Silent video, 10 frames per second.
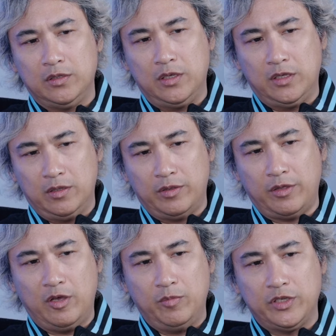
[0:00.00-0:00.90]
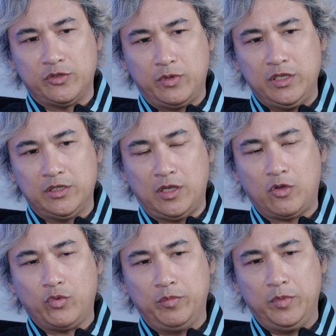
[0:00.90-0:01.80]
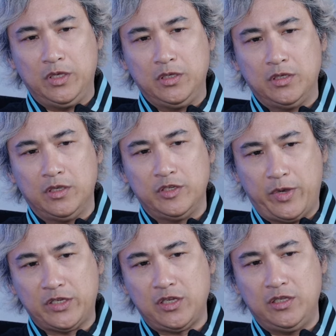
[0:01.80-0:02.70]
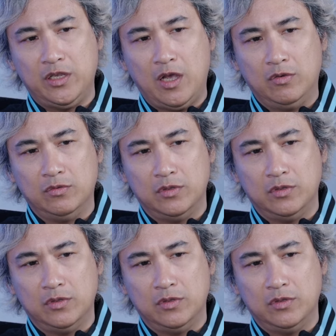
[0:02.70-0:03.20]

Dylan Thomas really stuck with me, especially now.